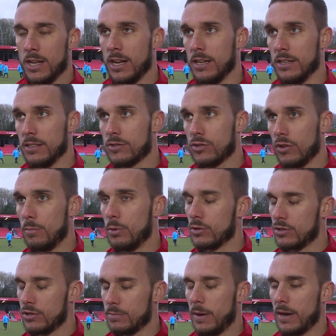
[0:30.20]
and it sort of
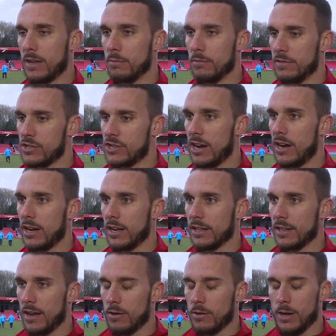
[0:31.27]
puts us back in with a shot
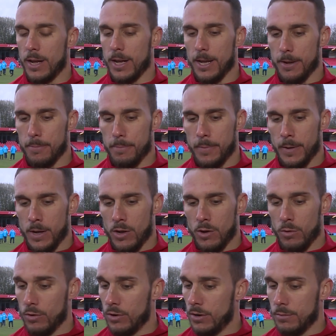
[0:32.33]
again now. Um,
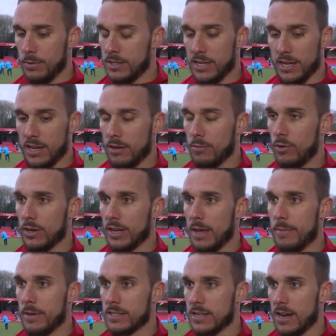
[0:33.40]
we're, we're taking it one
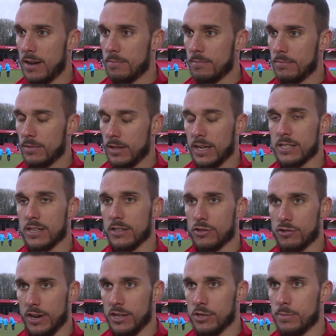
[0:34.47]
game at a time. Like I said, the
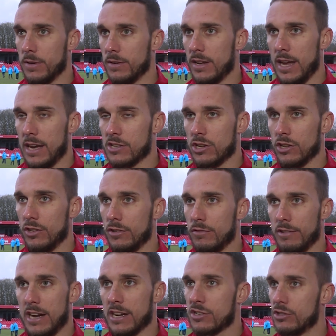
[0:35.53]
training's been excellent,
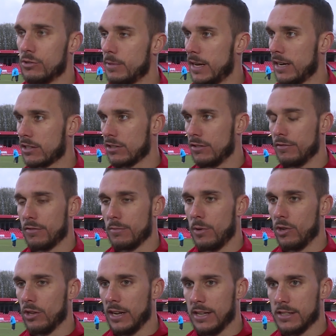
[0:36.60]
the reaction's been excellent from
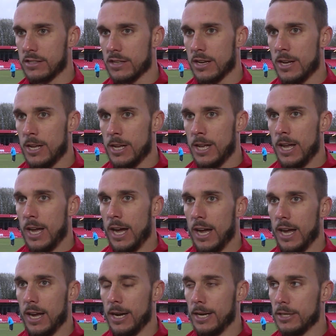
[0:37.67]
all the lads.
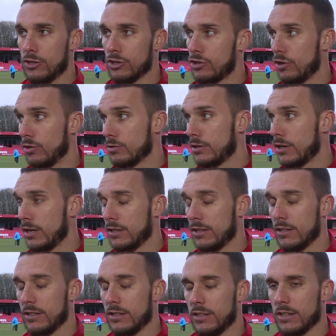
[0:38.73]
Uh, and it just shows that
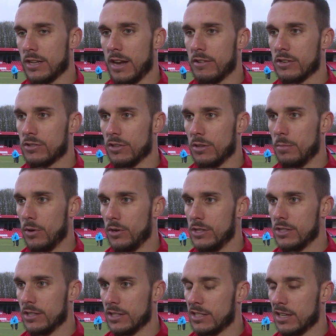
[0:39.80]
the character of the
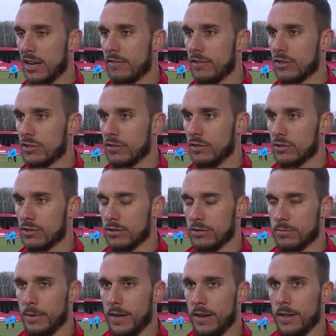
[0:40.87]
boys and the togetherness of us.
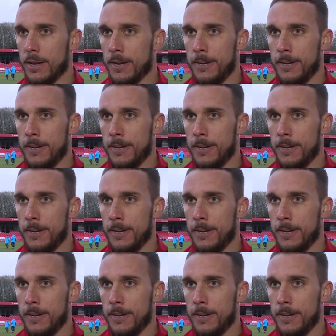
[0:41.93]
There's been